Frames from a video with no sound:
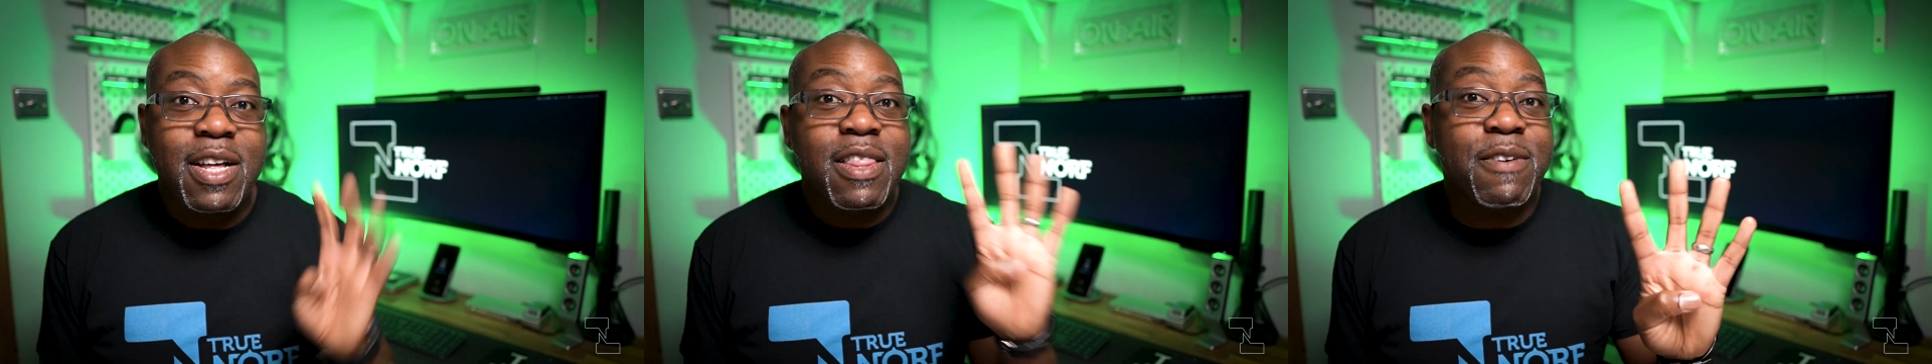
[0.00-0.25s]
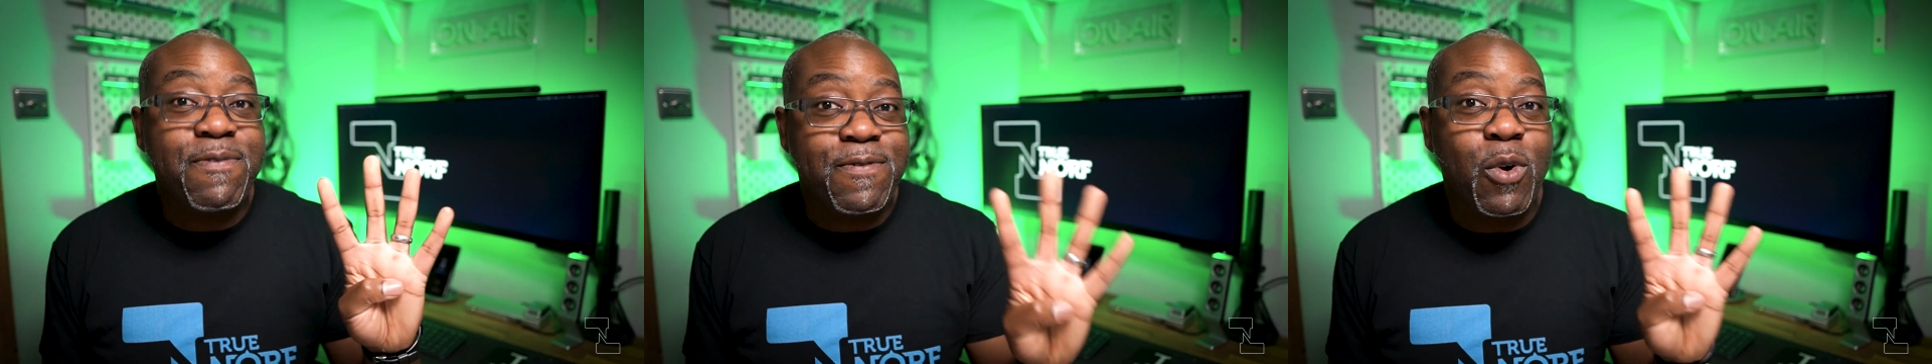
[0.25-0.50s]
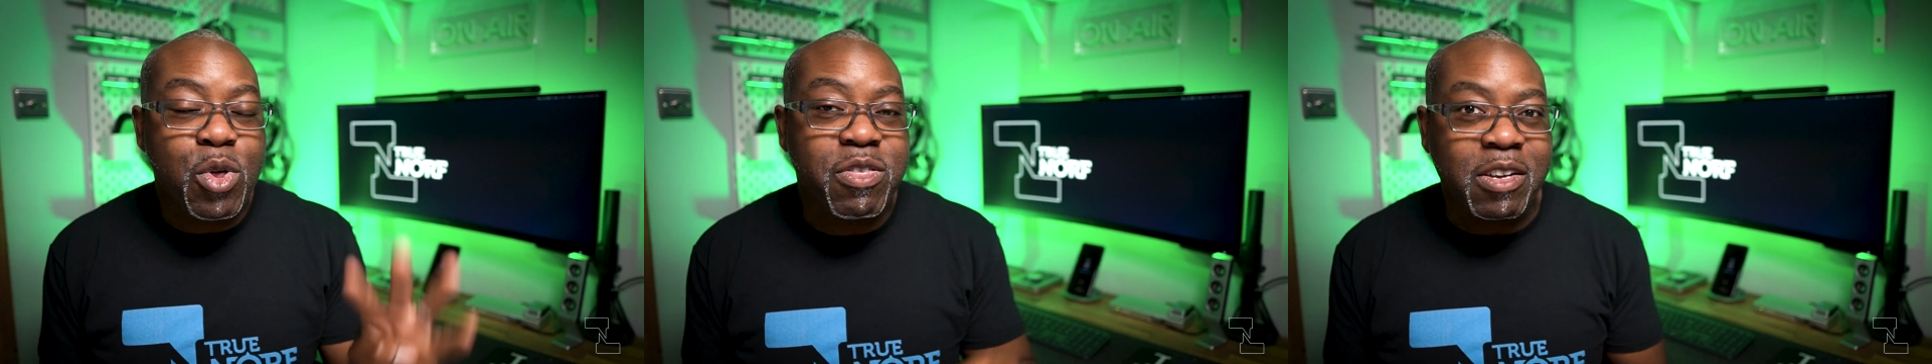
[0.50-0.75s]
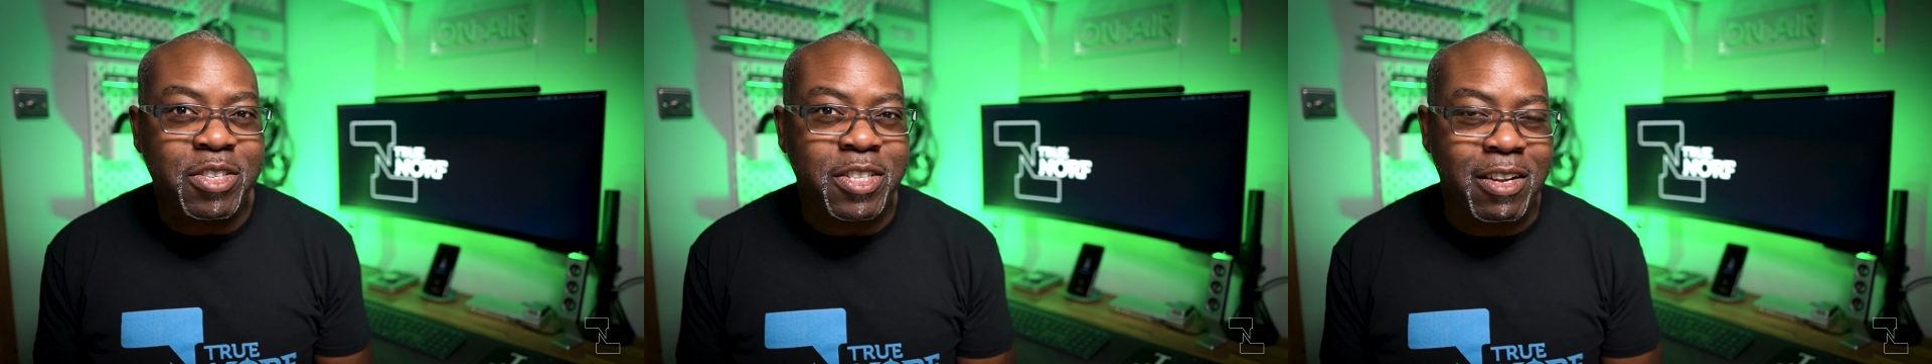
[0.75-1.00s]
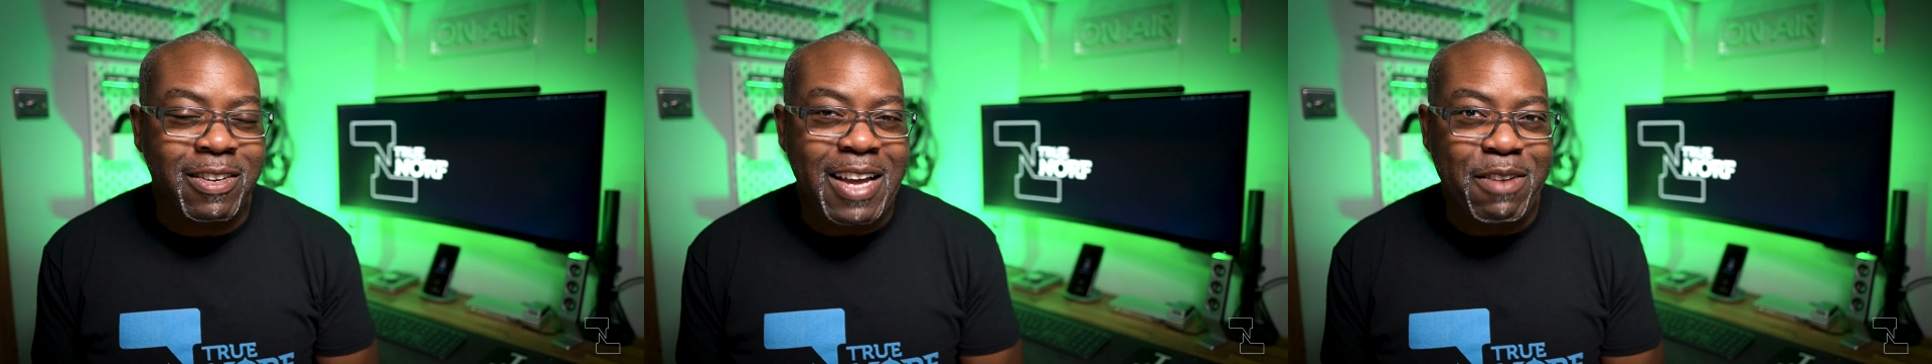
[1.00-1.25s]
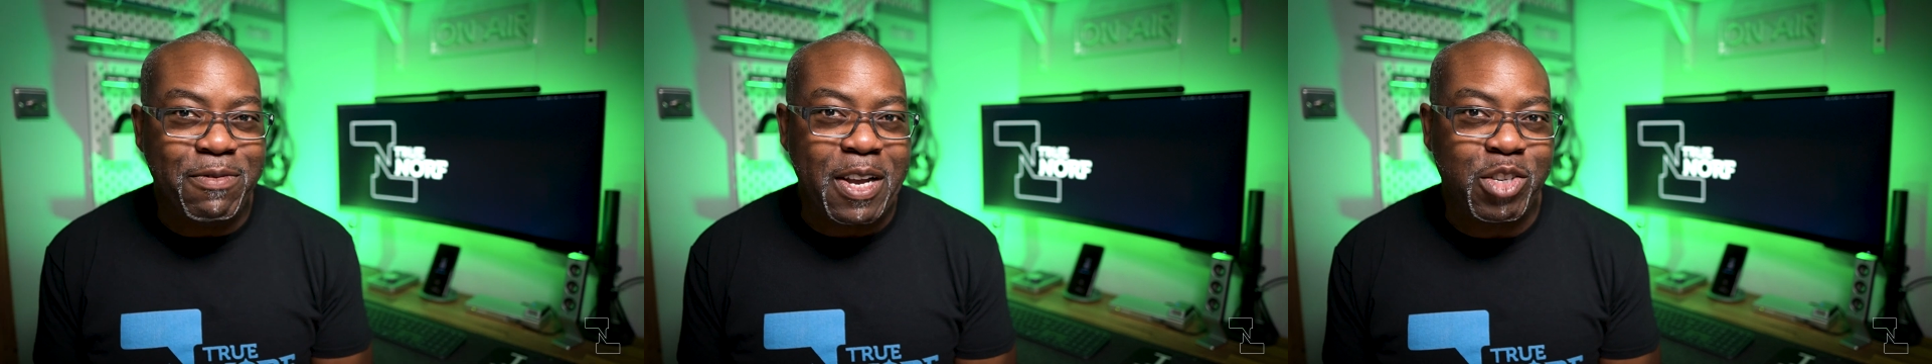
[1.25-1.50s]
The fourth subtle
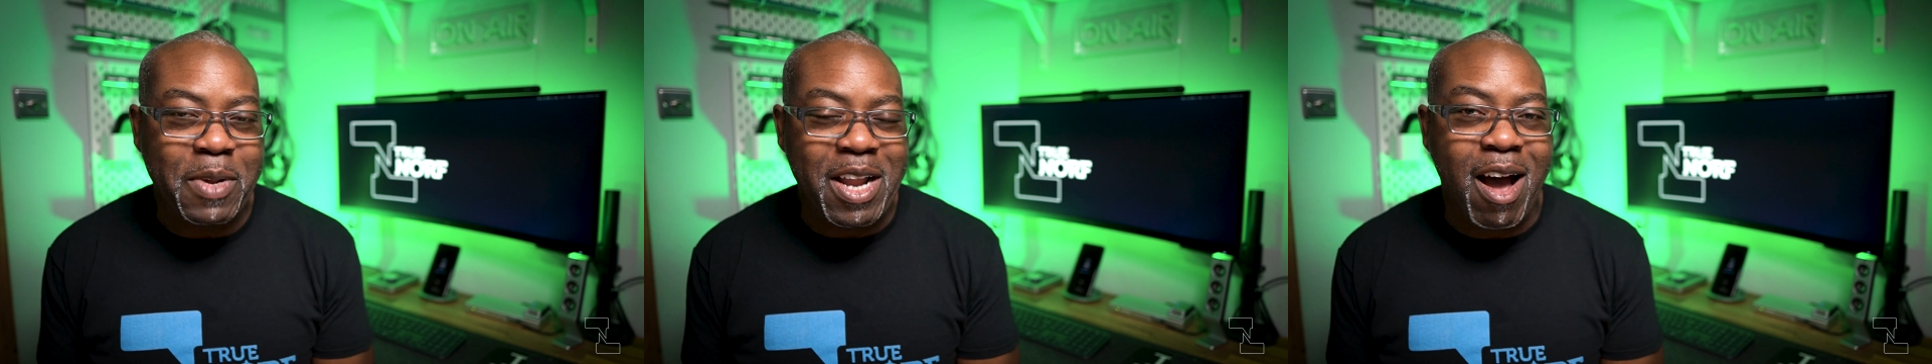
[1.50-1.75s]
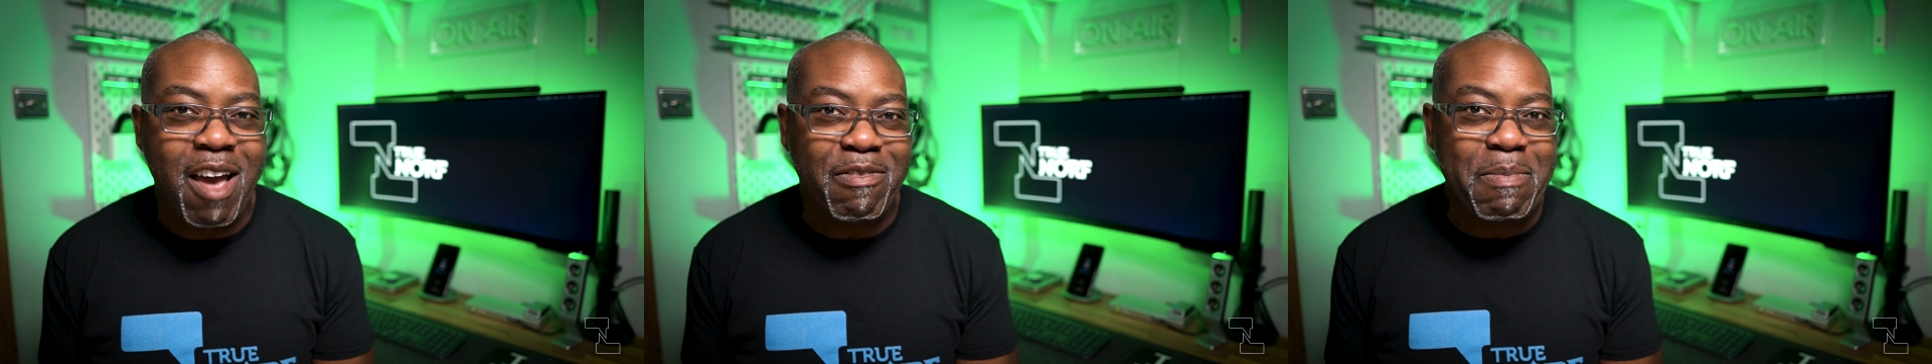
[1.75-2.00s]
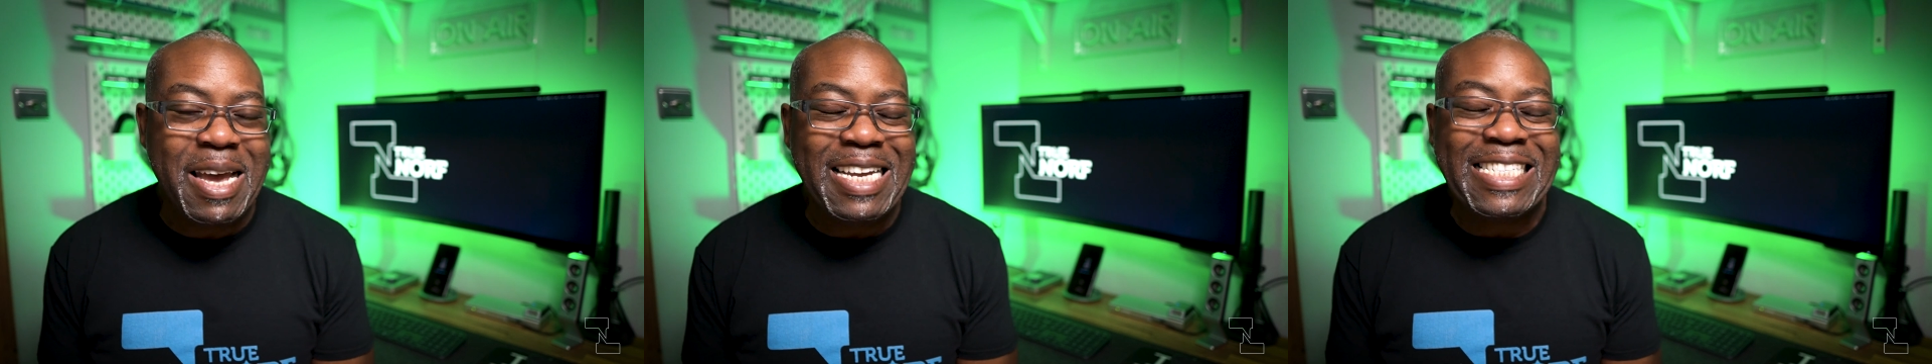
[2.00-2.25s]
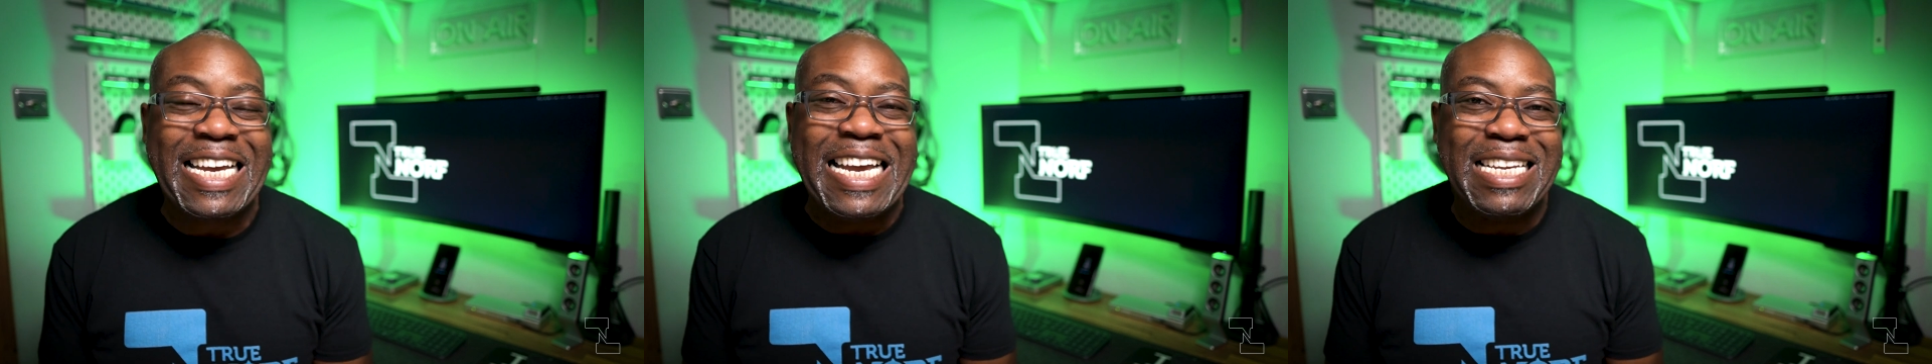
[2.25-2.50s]
investment I have made